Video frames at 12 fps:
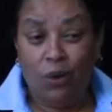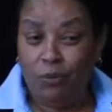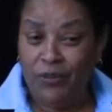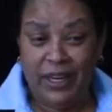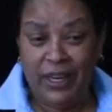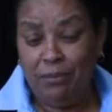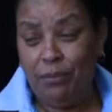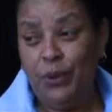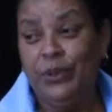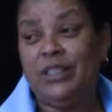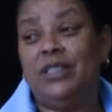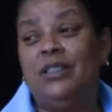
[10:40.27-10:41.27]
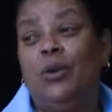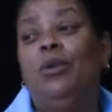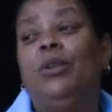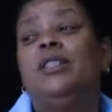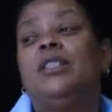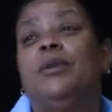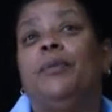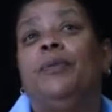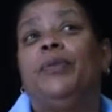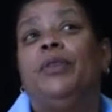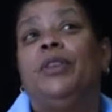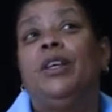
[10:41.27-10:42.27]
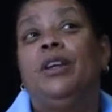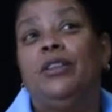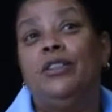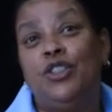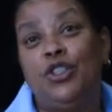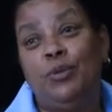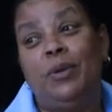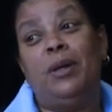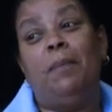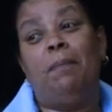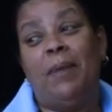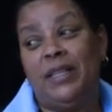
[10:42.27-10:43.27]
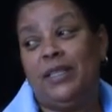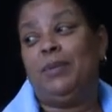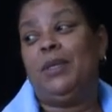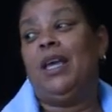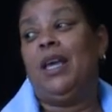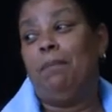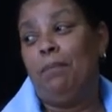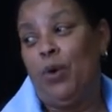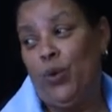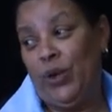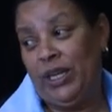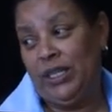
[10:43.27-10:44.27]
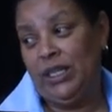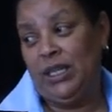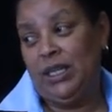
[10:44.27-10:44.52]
Very important also, the consumer must be employed.